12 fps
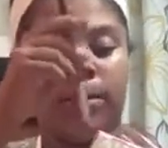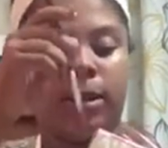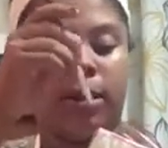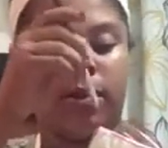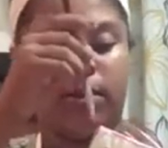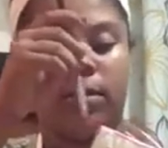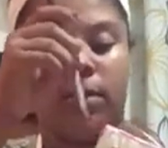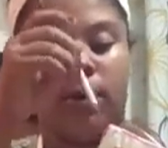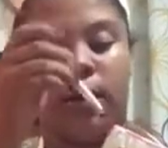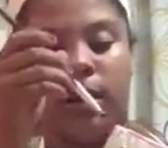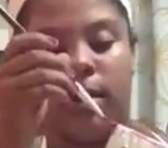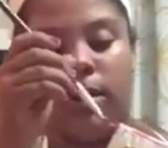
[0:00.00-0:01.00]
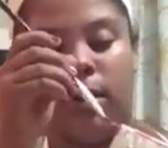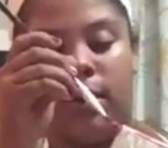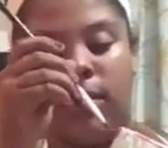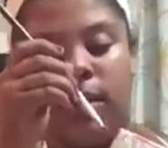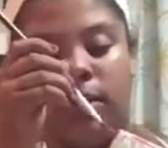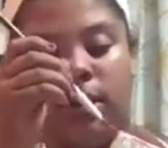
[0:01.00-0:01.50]
still missing school because I still
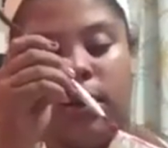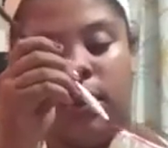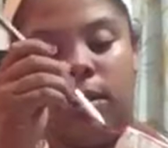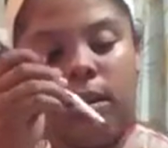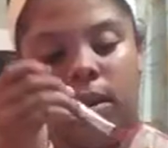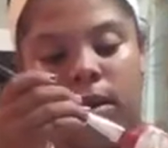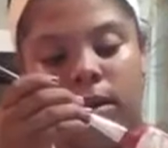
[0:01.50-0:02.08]
have to go to these